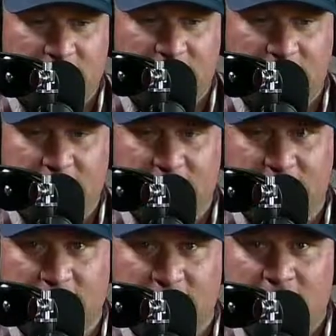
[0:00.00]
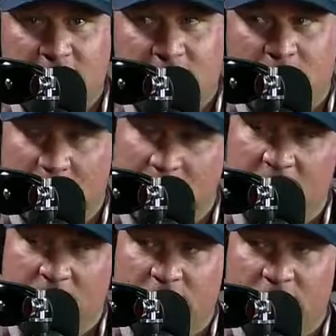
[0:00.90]
things, and me being in real
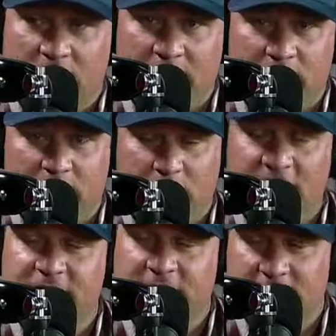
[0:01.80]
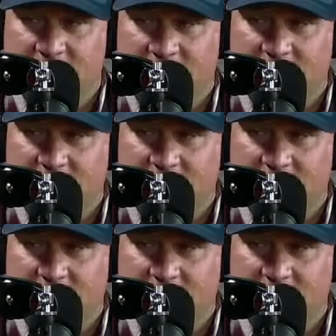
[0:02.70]
estate makes perfect sense.